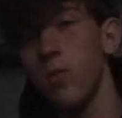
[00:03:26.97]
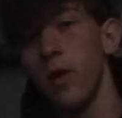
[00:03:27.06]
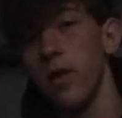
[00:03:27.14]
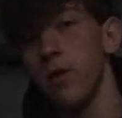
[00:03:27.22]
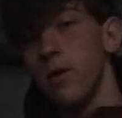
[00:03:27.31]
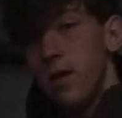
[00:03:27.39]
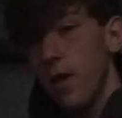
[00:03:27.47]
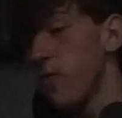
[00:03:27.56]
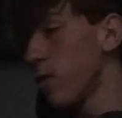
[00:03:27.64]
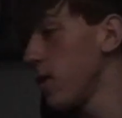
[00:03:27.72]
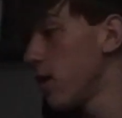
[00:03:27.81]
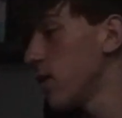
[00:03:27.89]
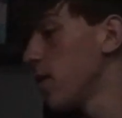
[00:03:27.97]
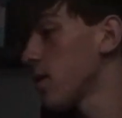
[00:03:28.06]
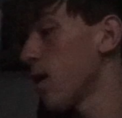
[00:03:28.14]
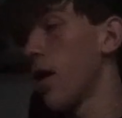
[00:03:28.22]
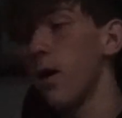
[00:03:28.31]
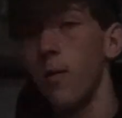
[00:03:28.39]
spoiler, definitely hit this
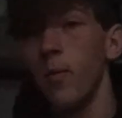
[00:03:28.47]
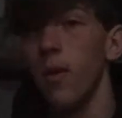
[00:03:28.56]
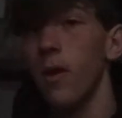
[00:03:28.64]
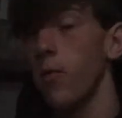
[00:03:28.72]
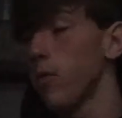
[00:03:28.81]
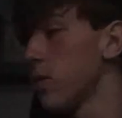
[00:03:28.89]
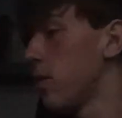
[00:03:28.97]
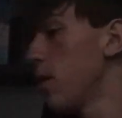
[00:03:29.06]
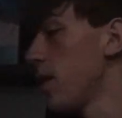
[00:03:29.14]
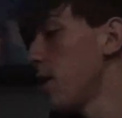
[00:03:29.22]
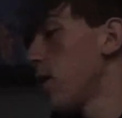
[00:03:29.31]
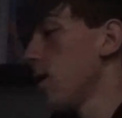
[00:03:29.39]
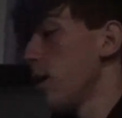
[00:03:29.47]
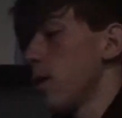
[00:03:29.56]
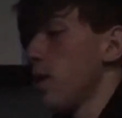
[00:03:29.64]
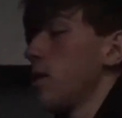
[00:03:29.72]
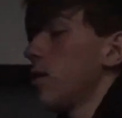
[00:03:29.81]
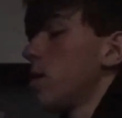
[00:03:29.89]
guy up. I will link it in
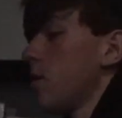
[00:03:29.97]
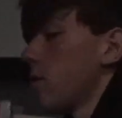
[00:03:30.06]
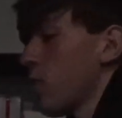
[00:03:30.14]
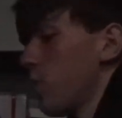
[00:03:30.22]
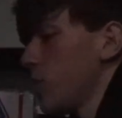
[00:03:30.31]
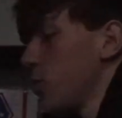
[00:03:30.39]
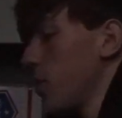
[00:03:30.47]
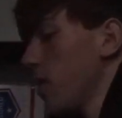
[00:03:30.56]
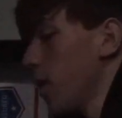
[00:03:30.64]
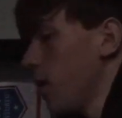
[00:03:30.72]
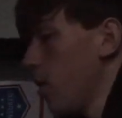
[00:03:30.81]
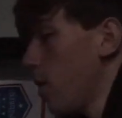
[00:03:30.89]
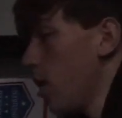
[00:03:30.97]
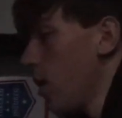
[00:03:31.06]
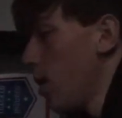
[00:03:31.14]
the description below.